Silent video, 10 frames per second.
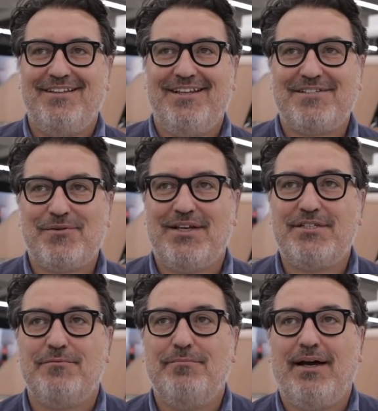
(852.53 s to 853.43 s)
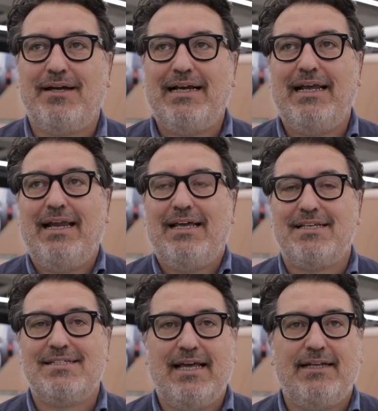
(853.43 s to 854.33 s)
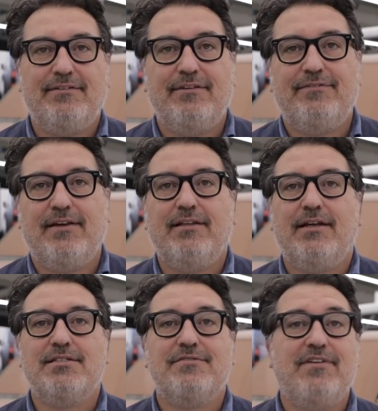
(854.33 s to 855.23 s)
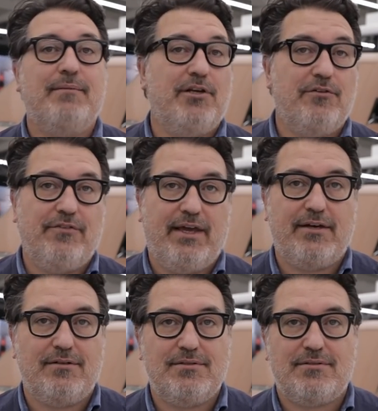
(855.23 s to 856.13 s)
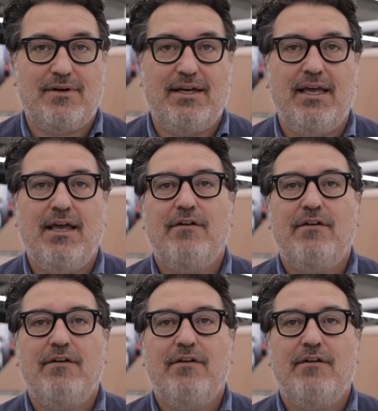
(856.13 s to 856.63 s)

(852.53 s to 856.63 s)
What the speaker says: this question, but clearly, as I said, Defender is a family of vehicles, right?